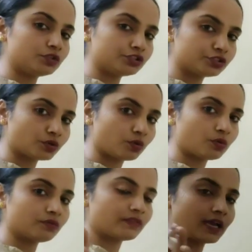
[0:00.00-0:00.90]

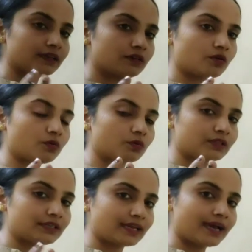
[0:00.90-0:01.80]
show that
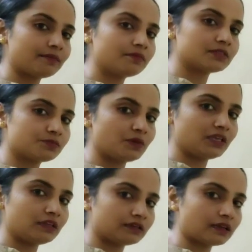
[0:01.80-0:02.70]
the time is
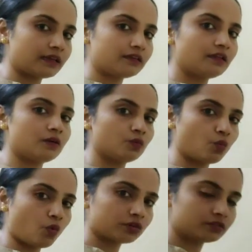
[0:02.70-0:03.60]
being done in
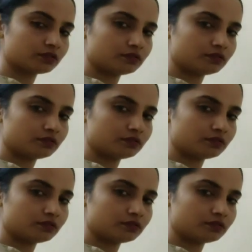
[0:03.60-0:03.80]
what